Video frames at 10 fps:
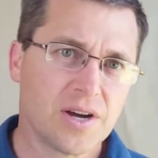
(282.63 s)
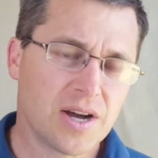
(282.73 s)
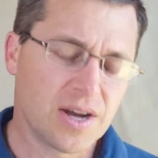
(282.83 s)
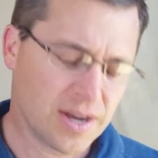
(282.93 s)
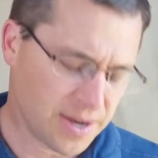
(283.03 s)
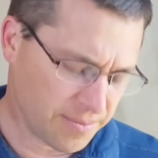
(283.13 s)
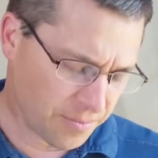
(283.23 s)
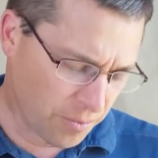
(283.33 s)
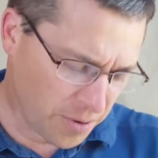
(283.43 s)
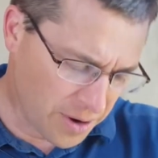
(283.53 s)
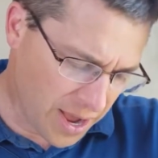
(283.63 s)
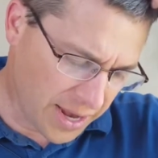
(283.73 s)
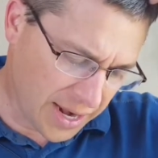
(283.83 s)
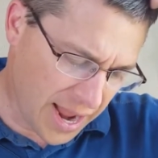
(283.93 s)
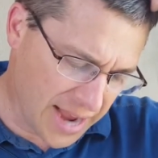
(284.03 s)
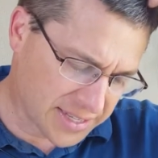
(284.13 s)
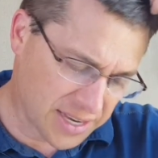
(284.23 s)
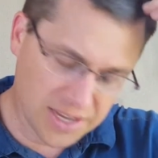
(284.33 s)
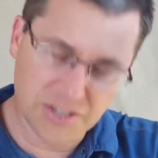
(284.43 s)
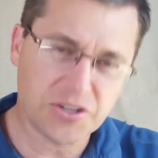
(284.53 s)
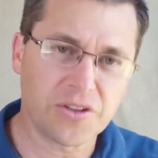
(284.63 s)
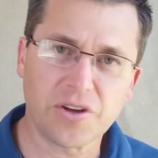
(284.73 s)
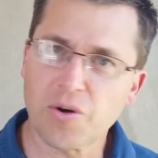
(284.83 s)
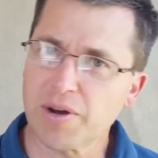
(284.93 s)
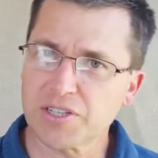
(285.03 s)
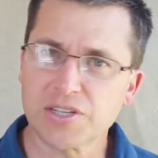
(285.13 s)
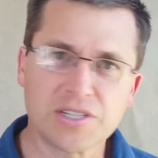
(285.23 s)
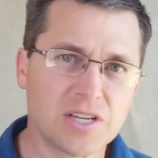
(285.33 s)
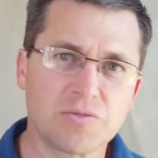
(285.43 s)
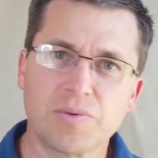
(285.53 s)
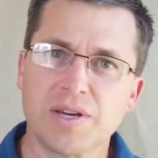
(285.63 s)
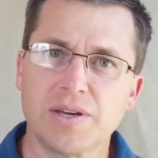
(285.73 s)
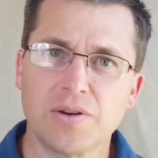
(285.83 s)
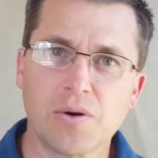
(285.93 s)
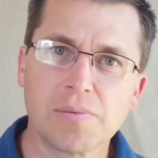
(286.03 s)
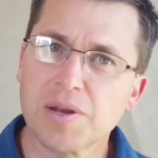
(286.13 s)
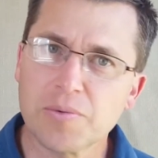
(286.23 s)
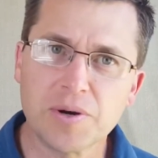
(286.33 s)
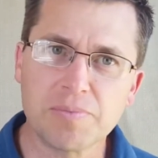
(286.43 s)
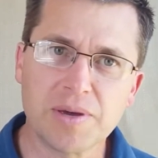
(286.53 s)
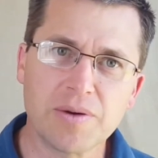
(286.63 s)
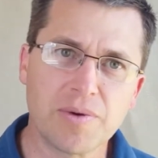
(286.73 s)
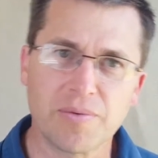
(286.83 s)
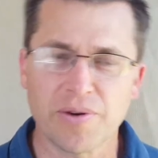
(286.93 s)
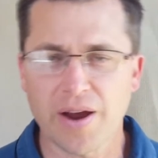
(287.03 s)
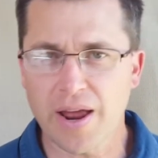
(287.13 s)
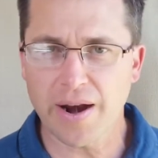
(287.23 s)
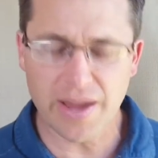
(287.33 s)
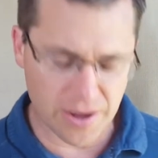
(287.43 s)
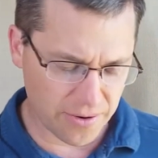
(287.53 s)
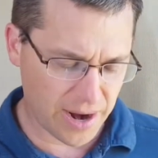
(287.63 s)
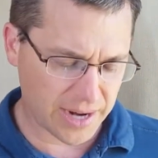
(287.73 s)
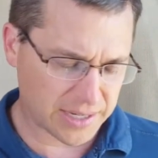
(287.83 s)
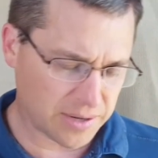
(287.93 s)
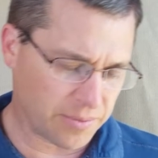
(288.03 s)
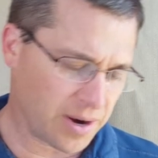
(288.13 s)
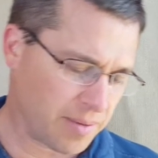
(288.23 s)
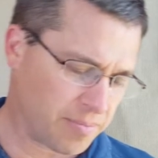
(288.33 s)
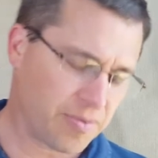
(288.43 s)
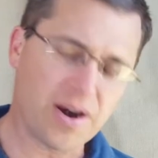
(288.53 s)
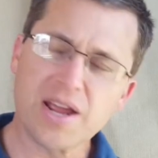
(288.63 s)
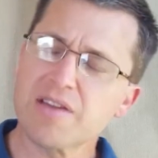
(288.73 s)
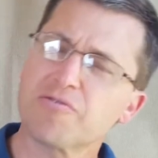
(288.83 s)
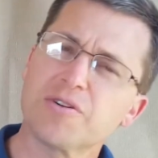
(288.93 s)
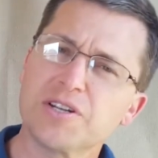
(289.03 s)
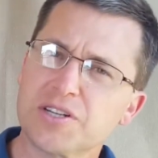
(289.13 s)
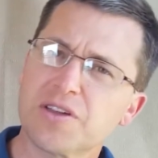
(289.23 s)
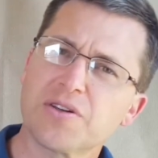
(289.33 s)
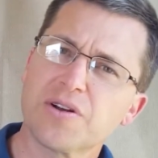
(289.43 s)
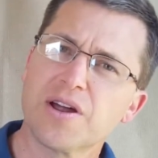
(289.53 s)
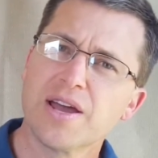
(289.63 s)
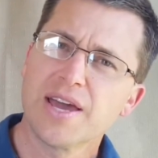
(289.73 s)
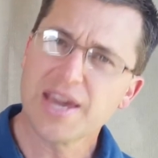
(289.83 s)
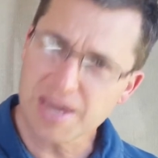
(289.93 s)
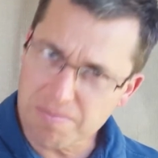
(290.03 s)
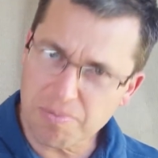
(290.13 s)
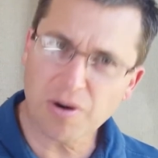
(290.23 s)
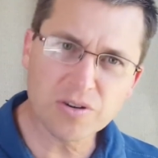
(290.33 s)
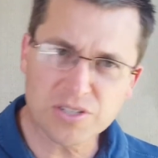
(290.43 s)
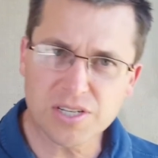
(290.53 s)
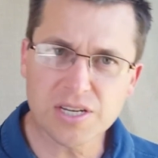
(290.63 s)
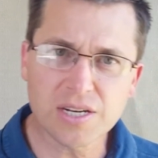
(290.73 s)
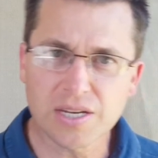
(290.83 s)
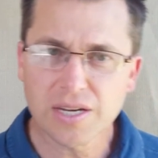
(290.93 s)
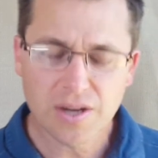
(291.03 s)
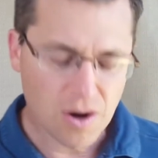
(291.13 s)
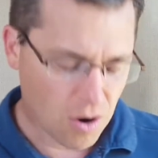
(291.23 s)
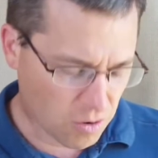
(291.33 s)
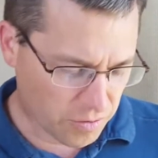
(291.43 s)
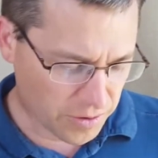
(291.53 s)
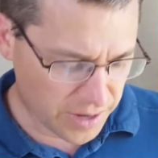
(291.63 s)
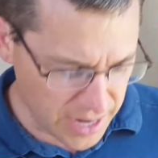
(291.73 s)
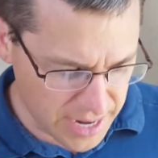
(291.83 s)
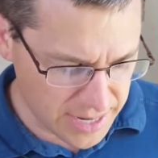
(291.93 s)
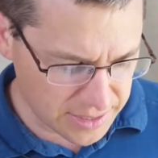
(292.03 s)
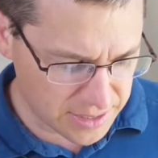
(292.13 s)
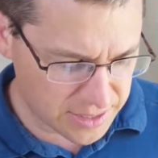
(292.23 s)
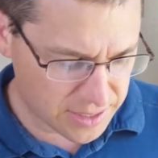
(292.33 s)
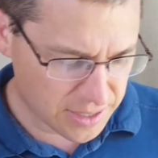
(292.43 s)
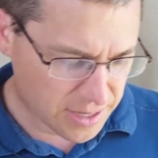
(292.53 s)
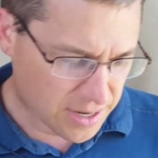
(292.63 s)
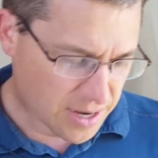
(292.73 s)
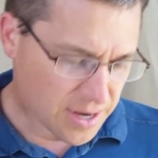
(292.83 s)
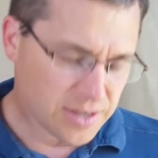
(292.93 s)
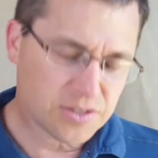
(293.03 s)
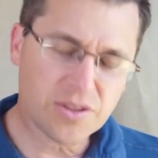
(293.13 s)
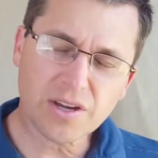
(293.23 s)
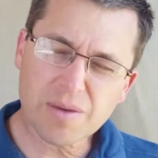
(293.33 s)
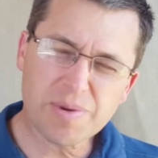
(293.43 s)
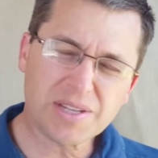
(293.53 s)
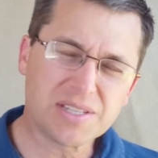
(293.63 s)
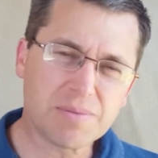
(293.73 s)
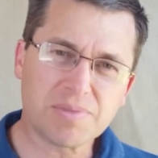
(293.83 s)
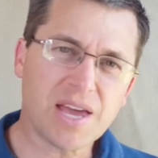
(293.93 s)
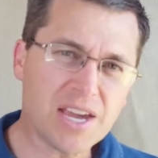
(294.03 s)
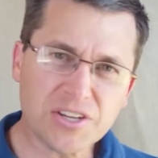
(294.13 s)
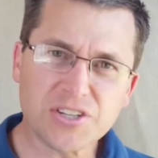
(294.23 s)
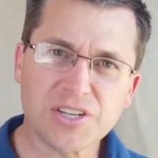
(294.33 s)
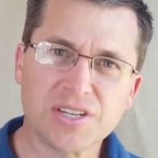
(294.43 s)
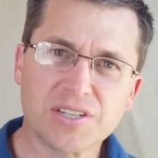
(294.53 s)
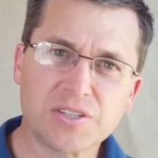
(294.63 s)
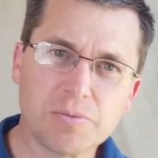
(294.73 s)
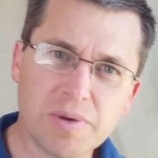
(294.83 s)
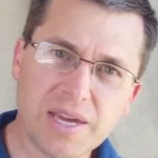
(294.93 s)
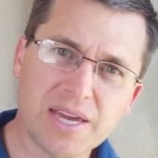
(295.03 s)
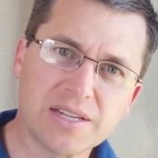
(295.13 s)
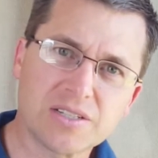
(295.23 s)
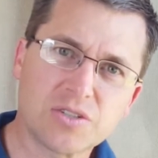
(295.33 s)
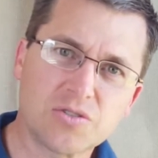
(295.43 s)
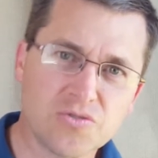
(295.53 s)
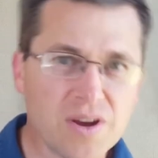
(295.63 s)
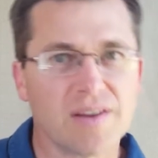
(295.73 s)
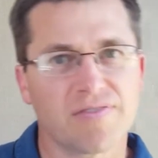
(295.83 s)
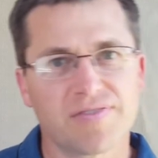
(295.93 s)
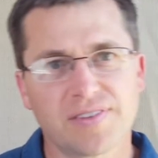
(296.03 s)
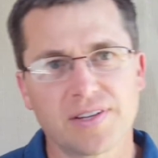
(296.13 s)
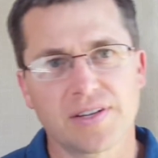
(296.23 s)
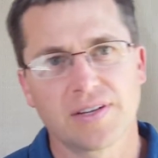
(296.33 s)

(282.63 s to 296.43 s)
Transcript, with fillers: Um, we're not asking each other questions as we normally would be when we're interacting. We're not praying for each other in person over needs. So there could be a temptation to begin to drift